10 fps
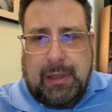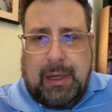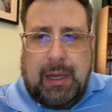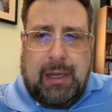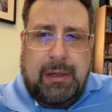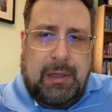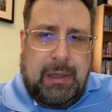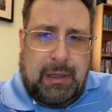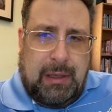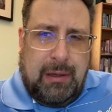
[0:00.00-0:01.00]
And
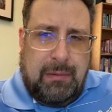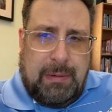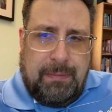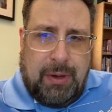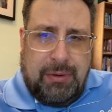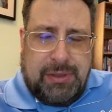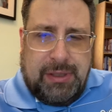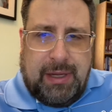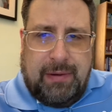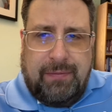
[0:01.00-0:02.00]
he
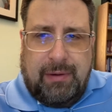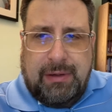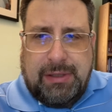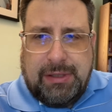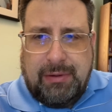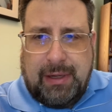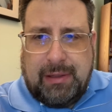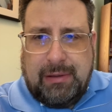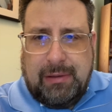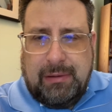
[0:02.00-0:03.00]
imposes a very
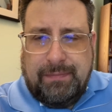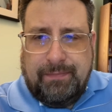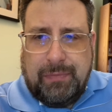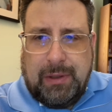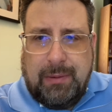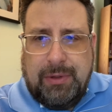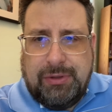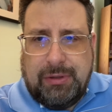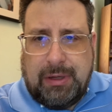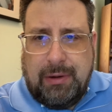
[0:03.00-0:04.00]
strict, almost
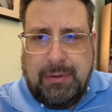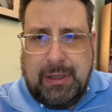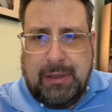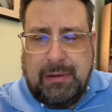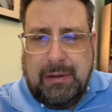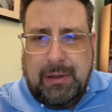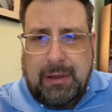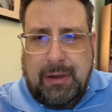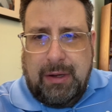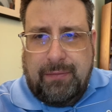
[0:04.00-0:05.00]
draconian
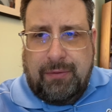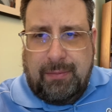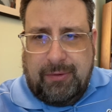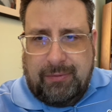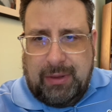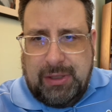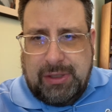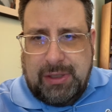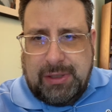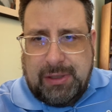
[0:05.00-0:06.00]
form of
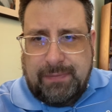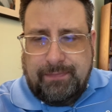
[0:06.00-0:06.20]
religious